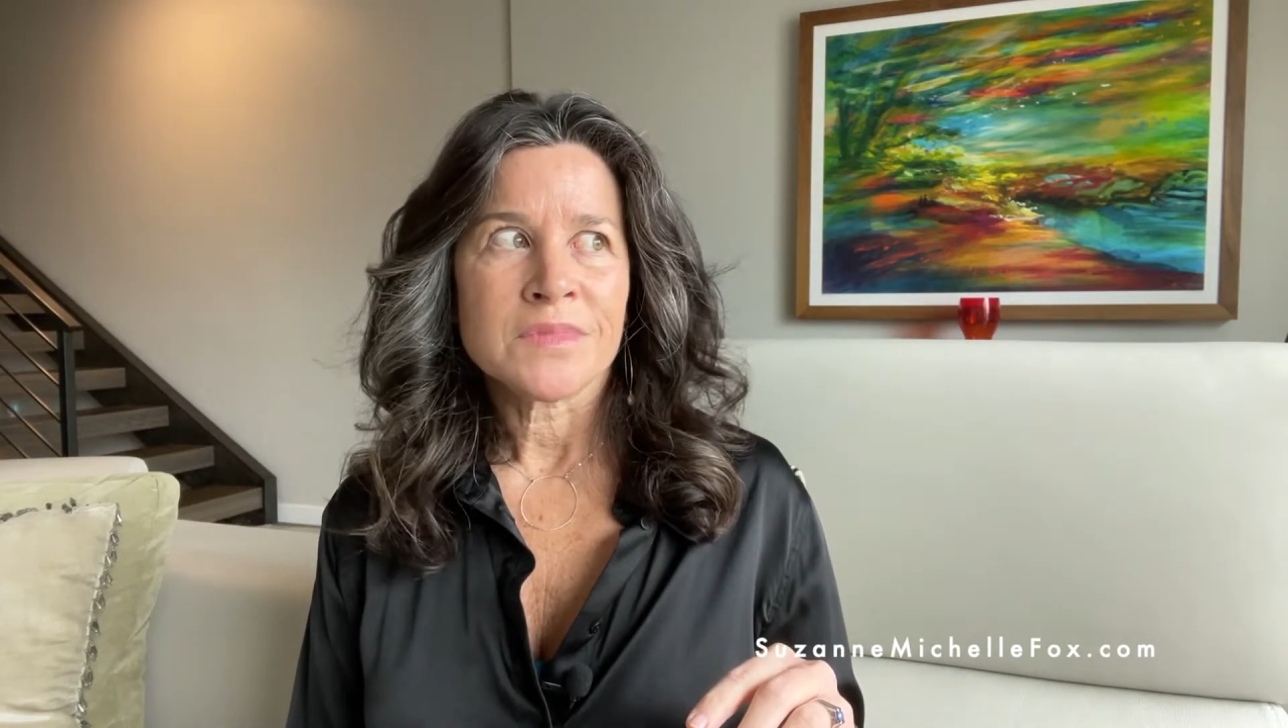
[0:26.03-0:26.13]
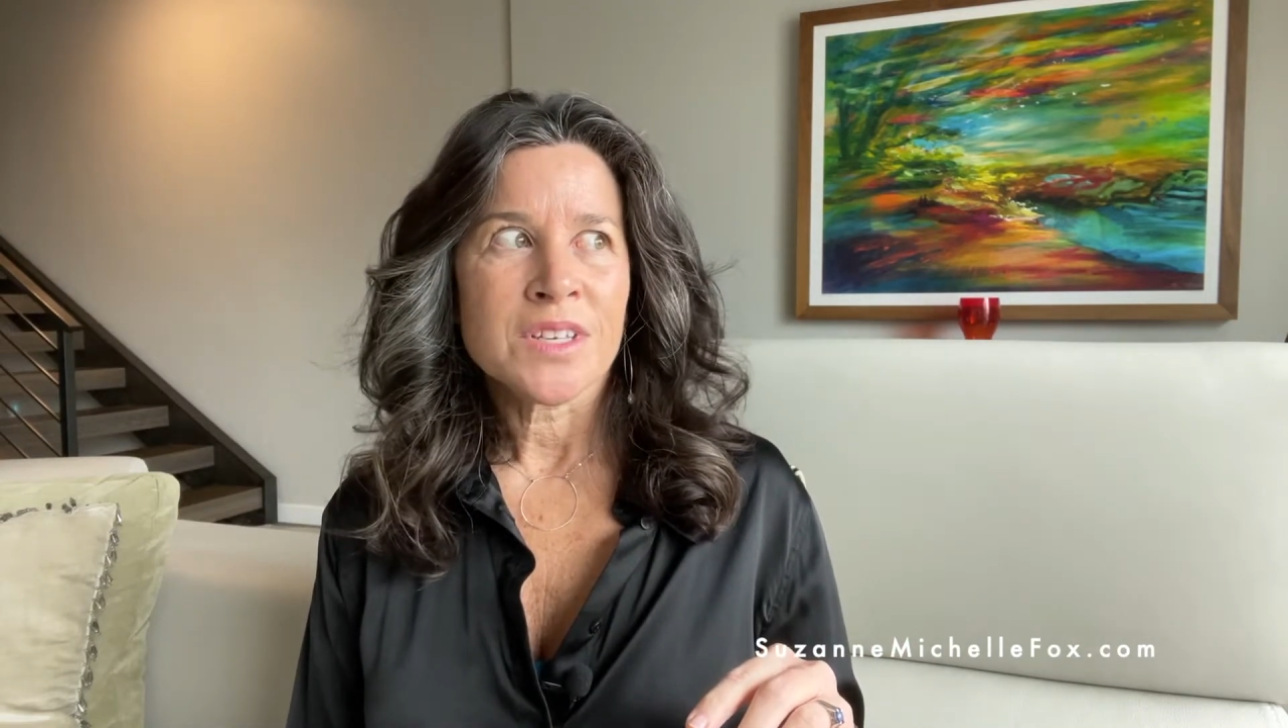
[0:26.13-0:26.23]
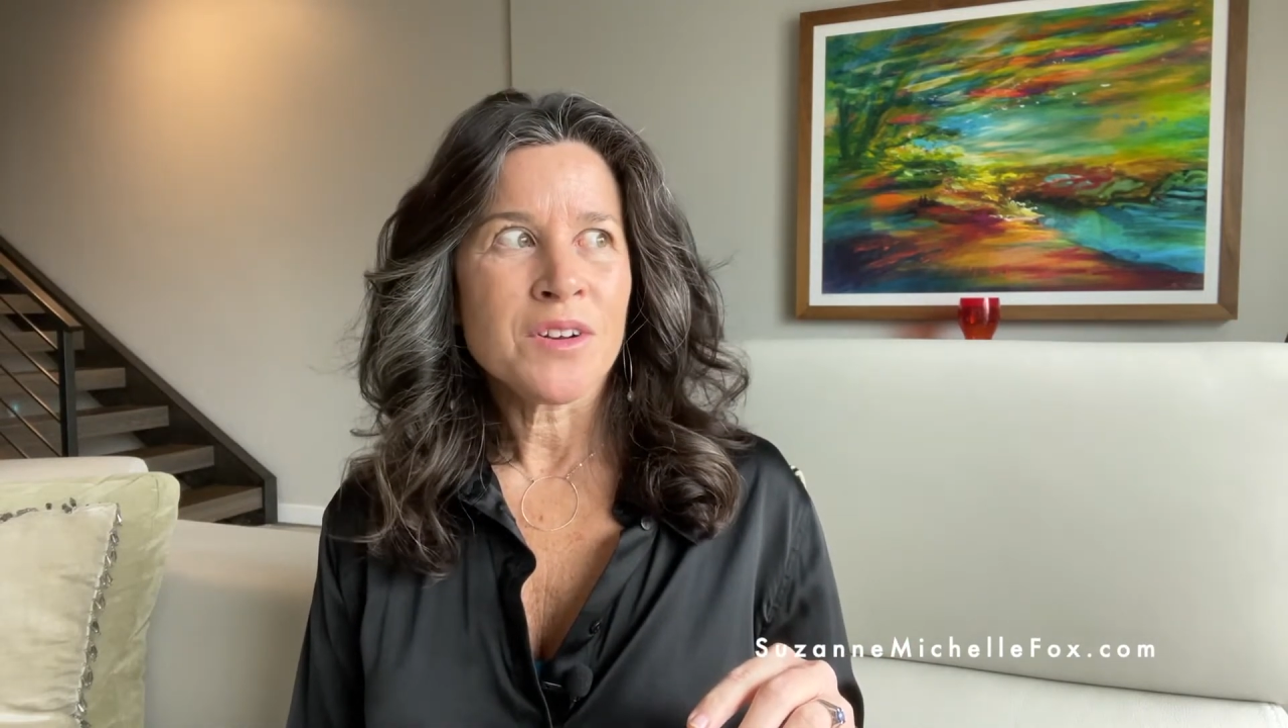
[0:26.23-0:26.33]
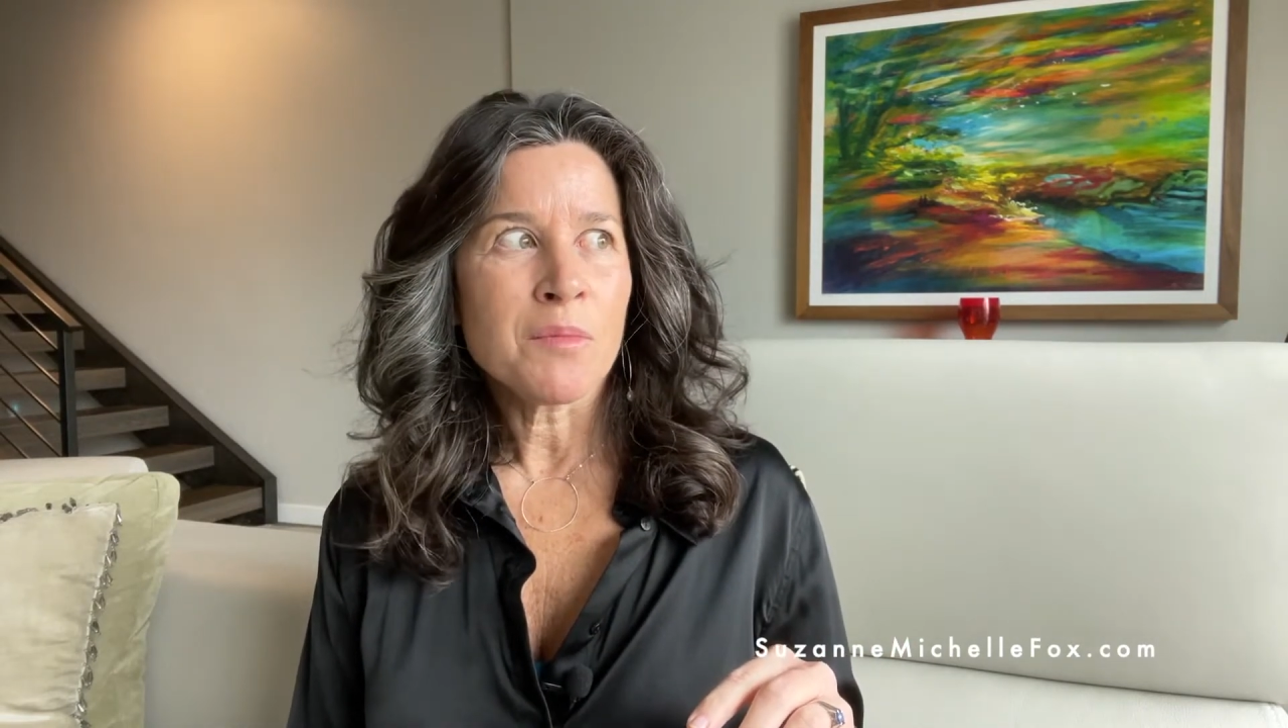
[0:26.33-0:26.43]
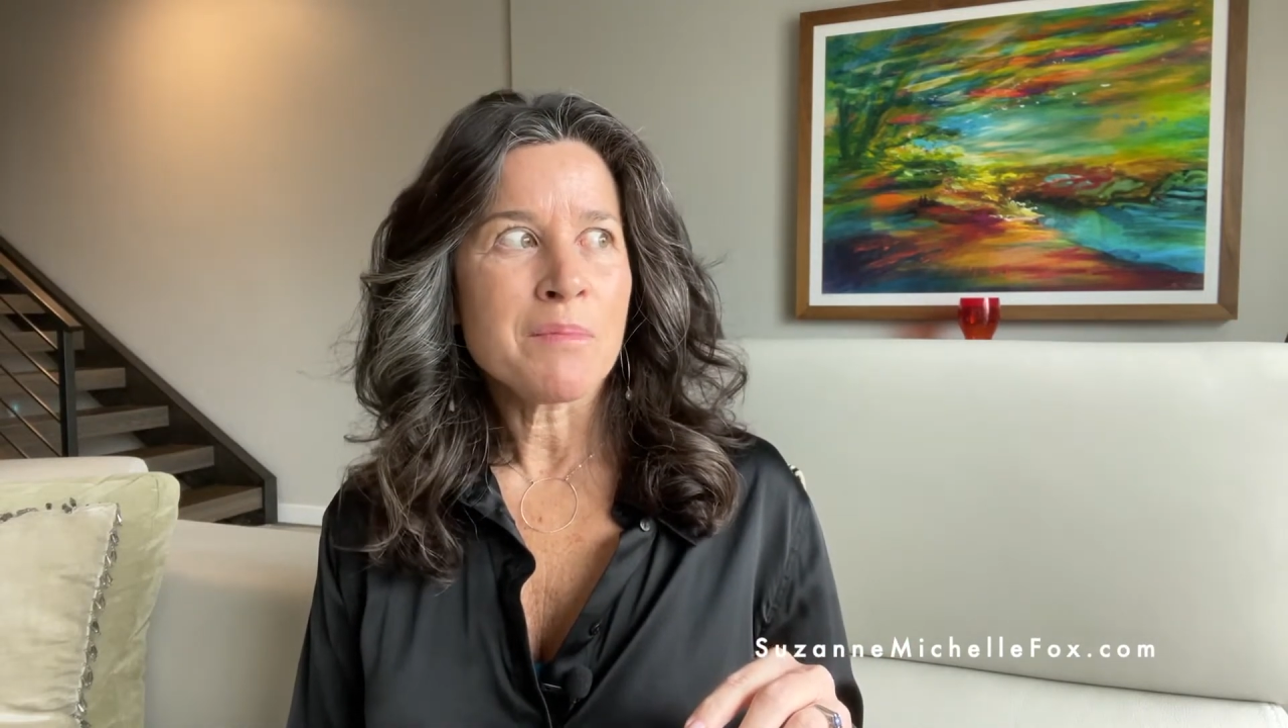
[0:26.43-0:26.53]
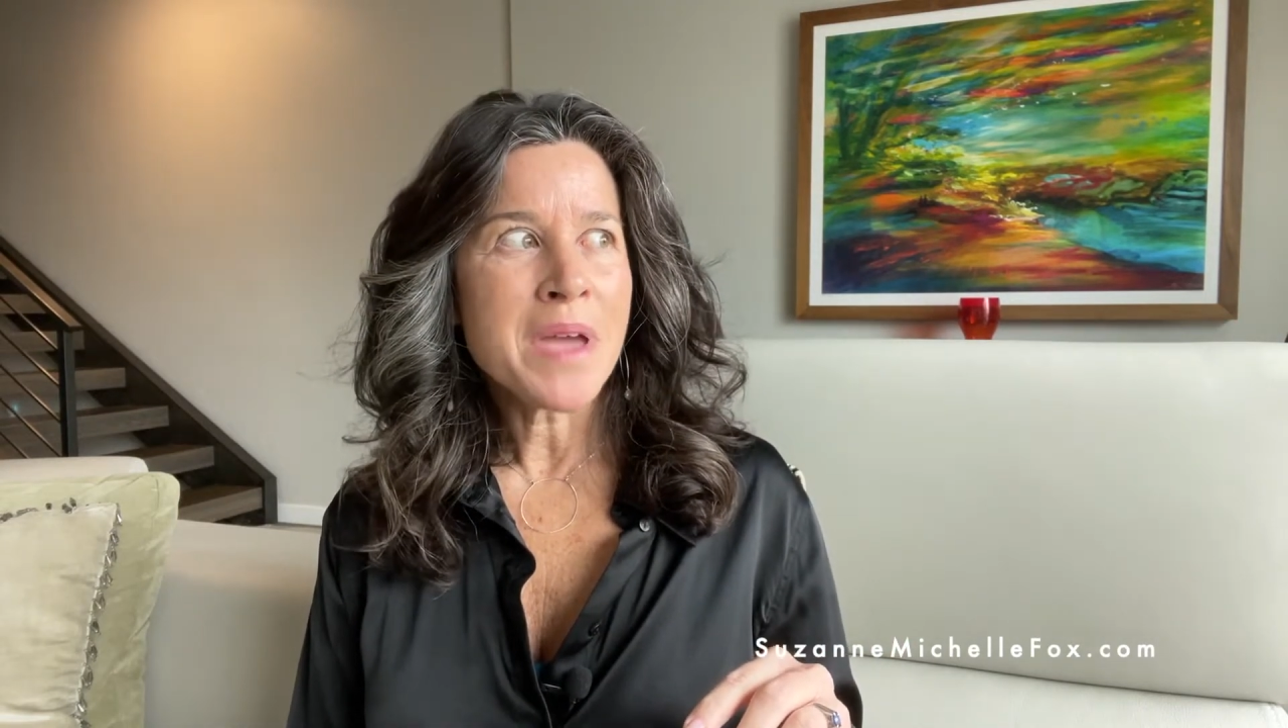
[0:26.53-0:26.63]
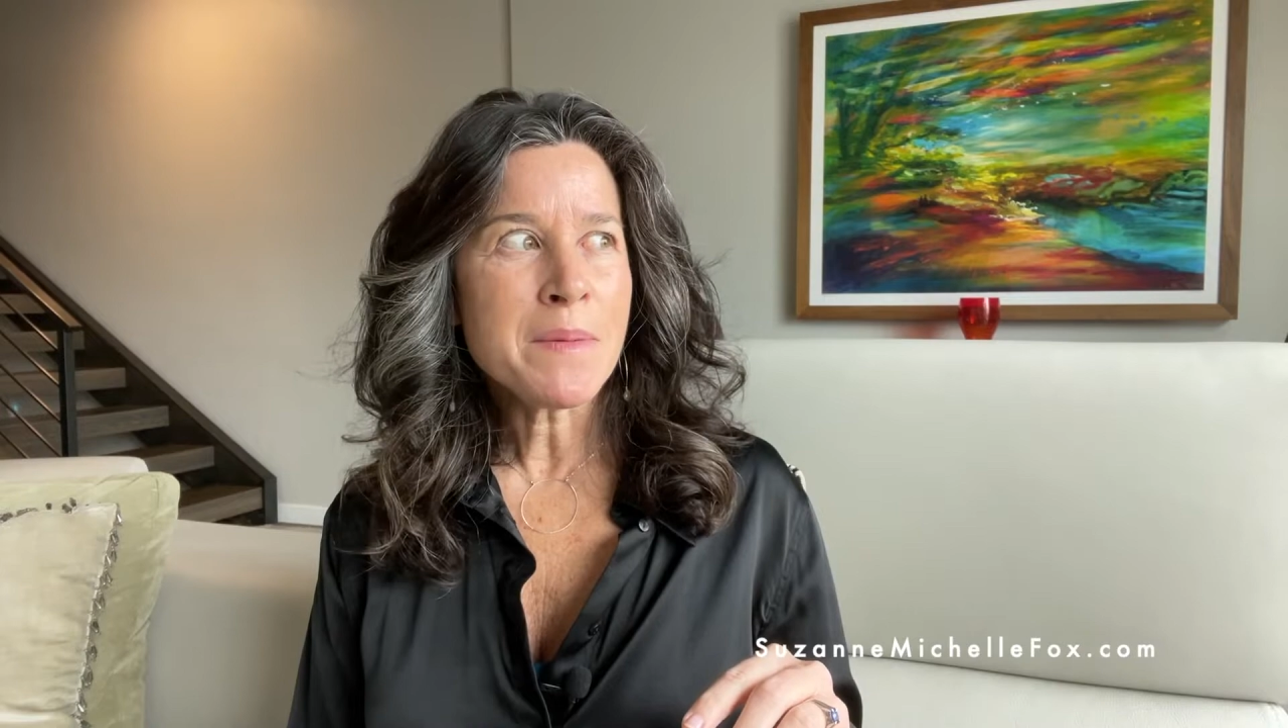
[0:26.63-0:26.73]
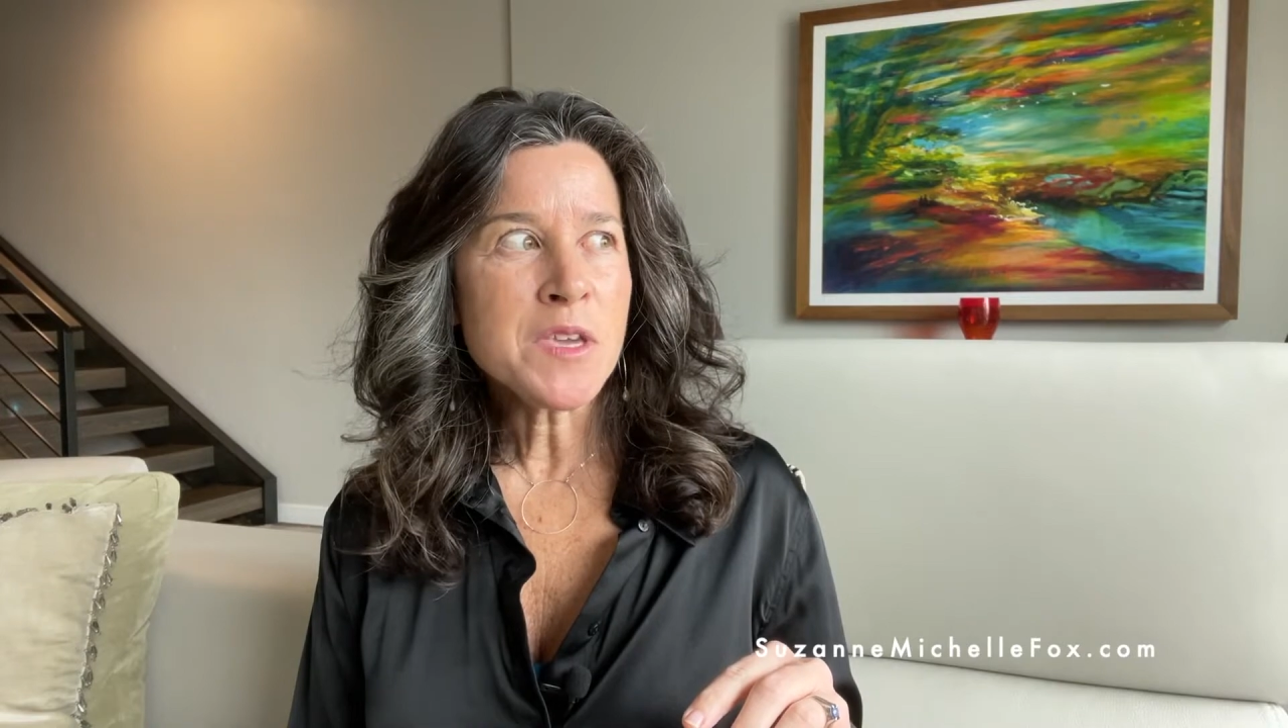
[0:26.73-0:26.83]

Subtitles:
maybe